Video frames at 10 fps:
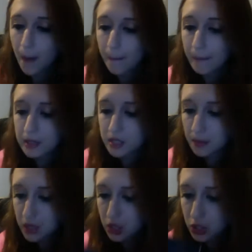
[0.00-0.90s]
But some
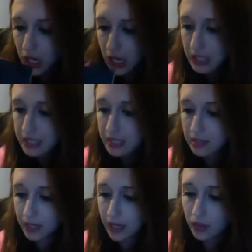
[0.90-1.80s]
of the shades,
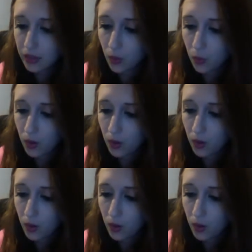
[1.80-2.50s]
like the one I